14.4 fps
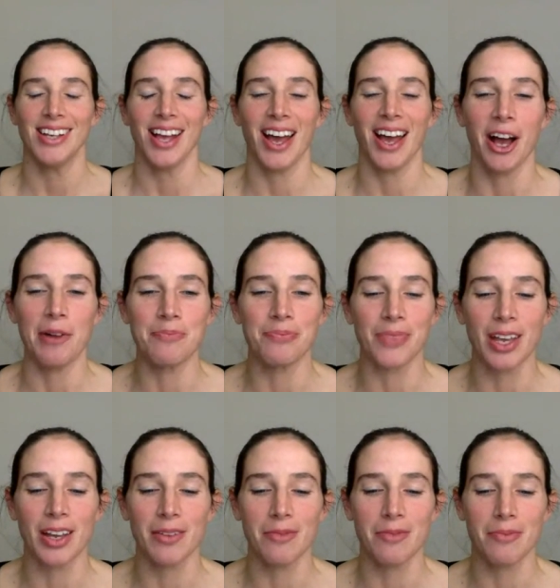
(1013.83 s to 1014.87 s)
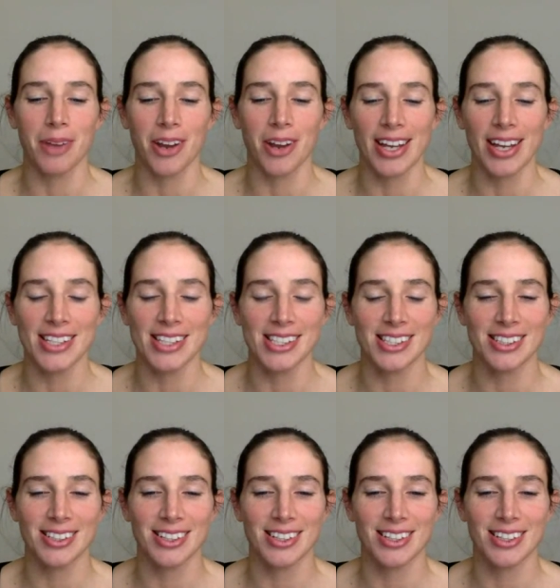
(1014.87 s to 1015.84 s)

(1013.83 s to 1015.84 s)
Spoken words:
But I guess